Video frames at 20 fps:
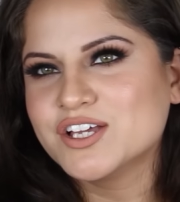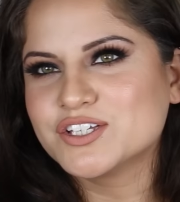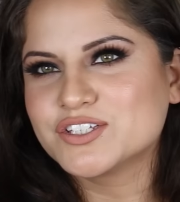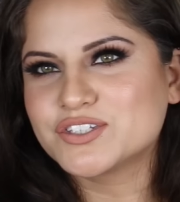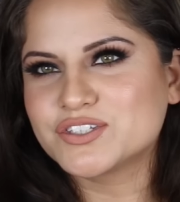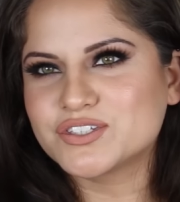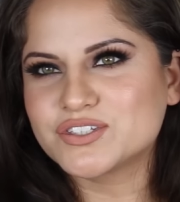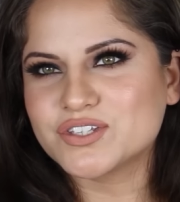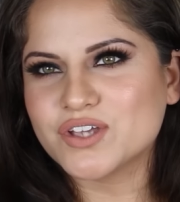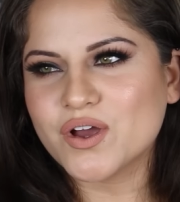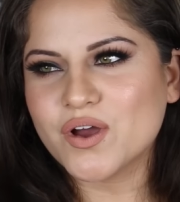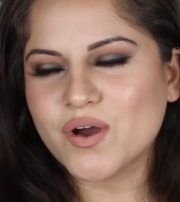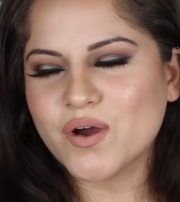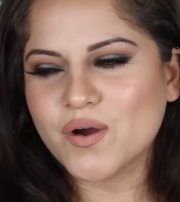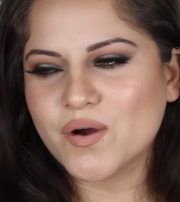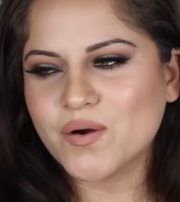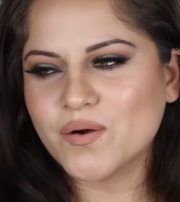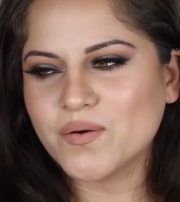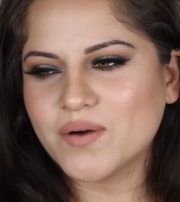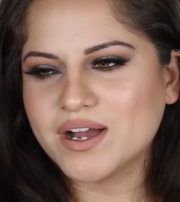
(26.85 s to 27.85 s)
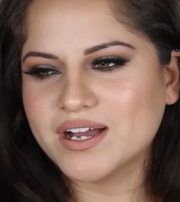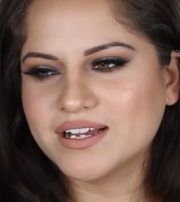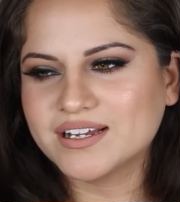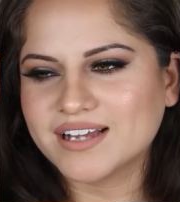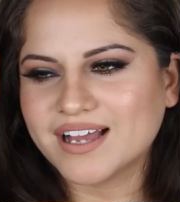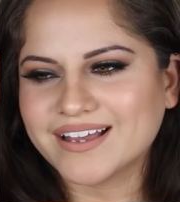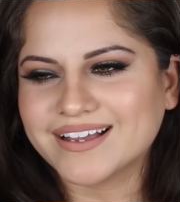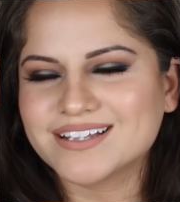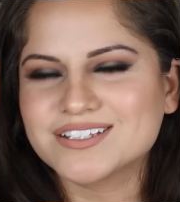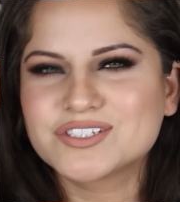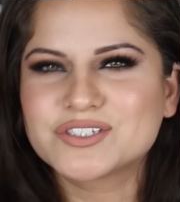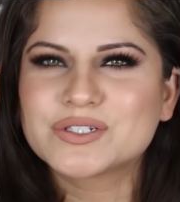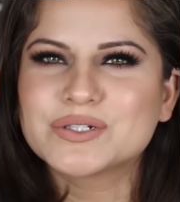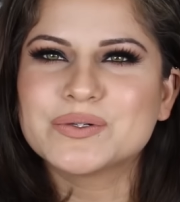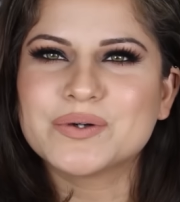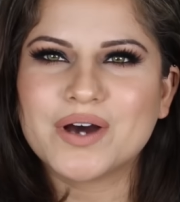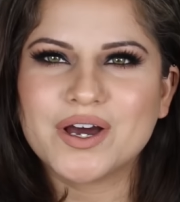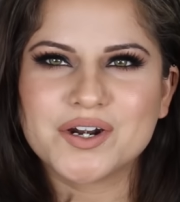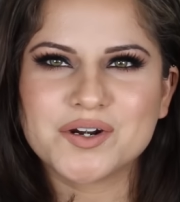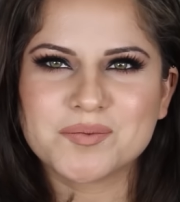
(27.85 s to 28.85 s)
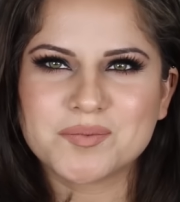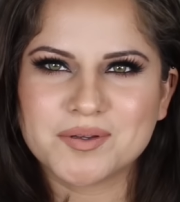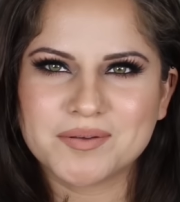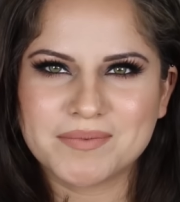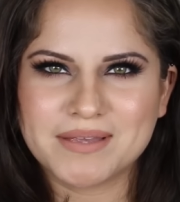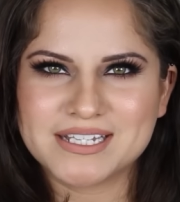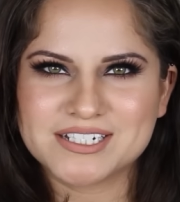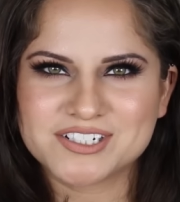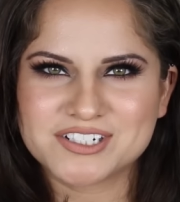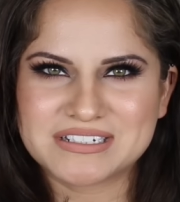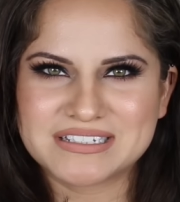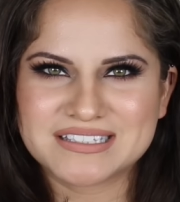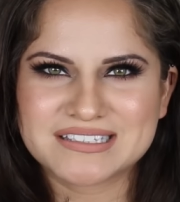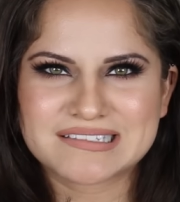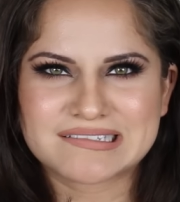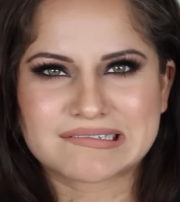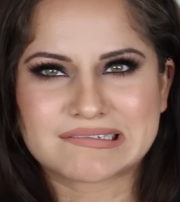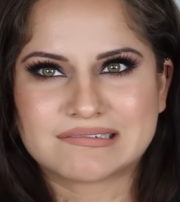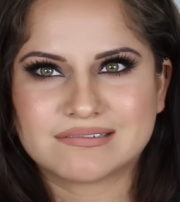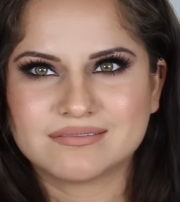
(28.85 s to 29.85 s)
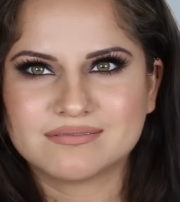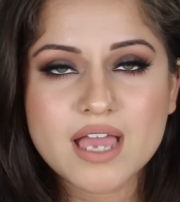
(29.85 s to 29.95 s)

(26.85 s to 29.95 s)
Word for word: So I guess two honorable mentions.